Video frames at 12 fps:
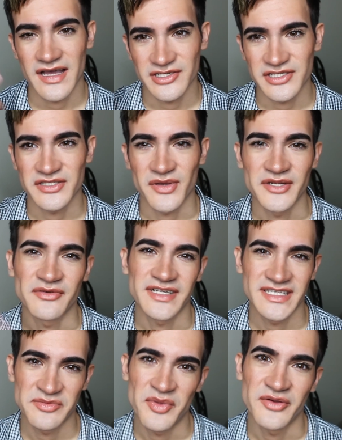Just so I don't
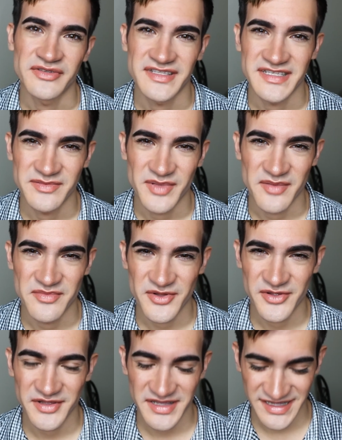expose these
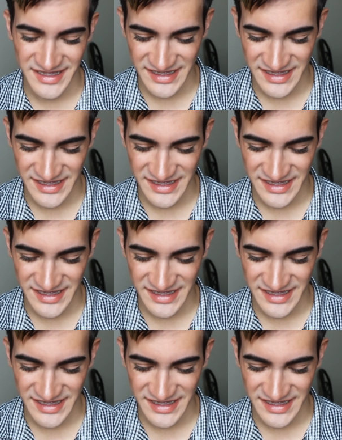people.